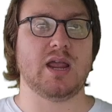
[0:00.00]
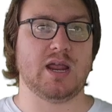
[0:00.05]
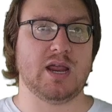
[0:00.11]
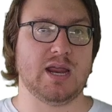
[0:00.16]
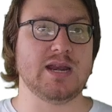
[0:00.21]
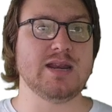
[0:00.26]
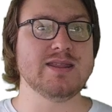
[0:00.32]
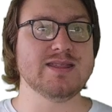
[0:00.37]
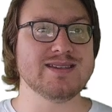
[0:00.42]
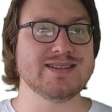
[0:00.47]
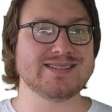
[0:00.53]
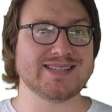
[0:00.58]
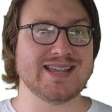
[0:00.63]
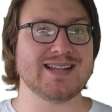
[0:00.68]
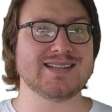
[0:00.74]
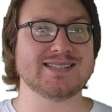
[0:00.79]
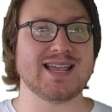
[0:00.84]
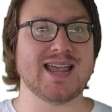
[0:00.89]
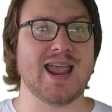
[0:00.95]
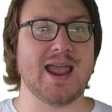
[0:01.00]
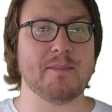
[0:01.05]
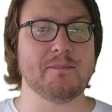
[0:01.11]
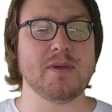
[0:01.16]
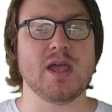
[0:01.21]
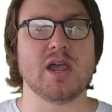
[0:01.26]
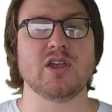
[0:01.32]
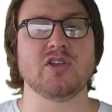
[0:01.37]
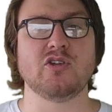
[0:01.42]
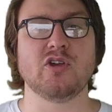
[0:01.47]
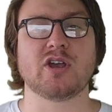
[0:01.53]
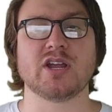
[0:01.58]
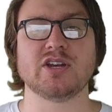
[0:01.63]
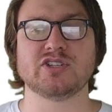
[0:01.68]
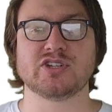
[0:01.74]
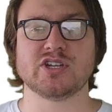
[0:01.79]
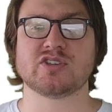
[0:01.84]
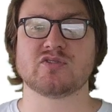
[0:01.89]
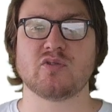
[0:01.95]
in this exam, you can
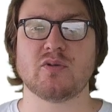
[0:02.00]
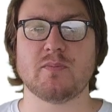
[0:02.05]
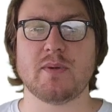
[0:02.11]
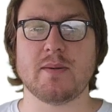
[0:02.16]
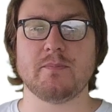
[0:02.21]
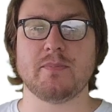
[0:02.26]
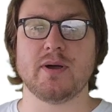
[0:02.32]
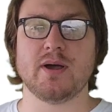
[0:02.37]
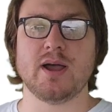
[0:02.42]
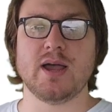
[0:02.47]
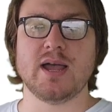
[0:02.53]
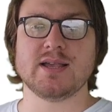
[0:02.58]
just remember